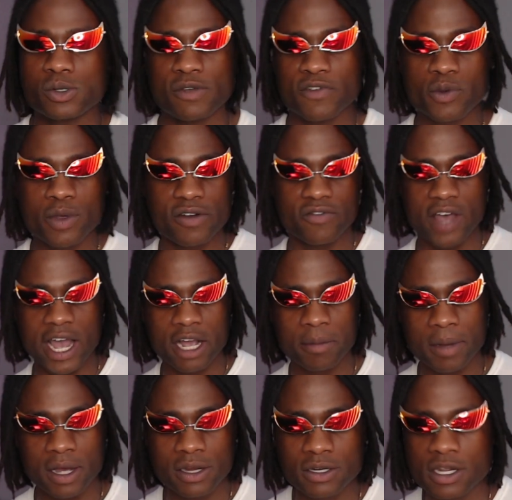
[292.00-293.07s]
Have you read
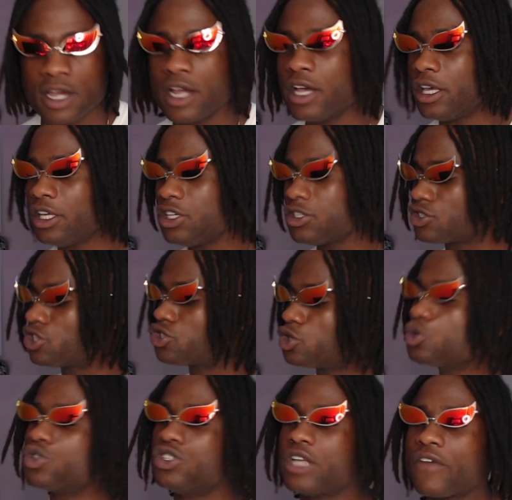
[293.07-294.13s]
Vagabond? This
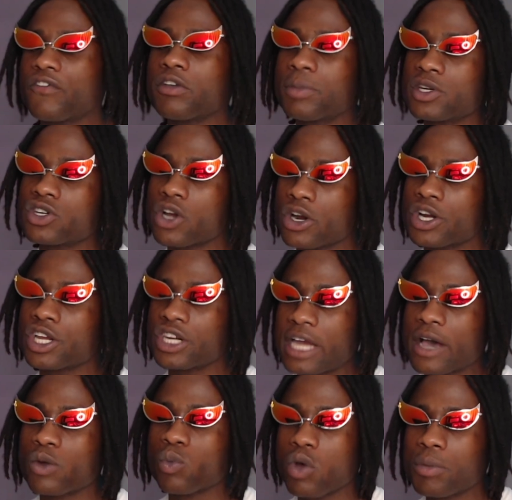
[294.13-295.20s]
dude's definitely been turning
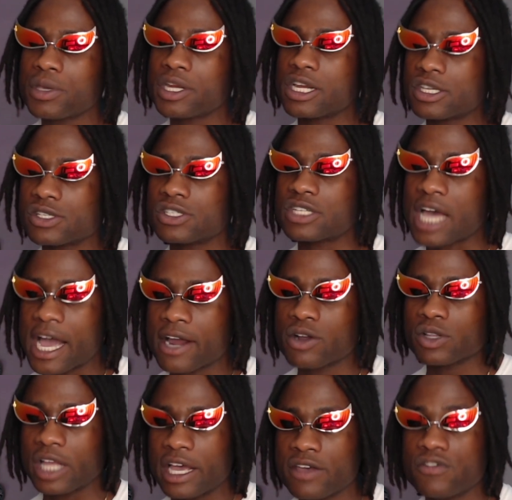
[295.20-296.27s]
down women his entire
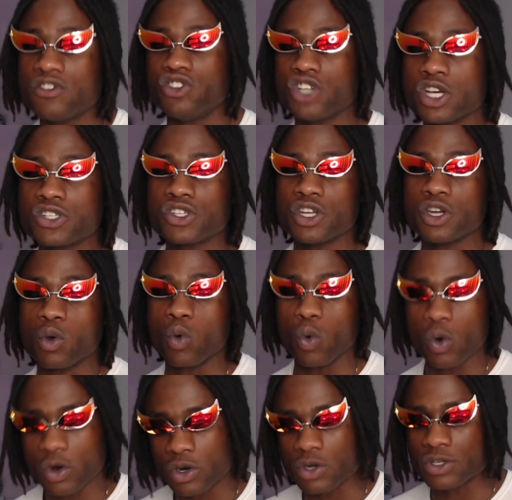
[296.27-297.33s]
life just in
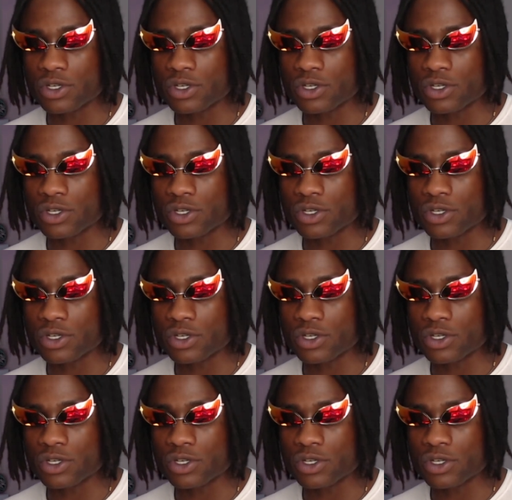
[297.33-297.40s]
order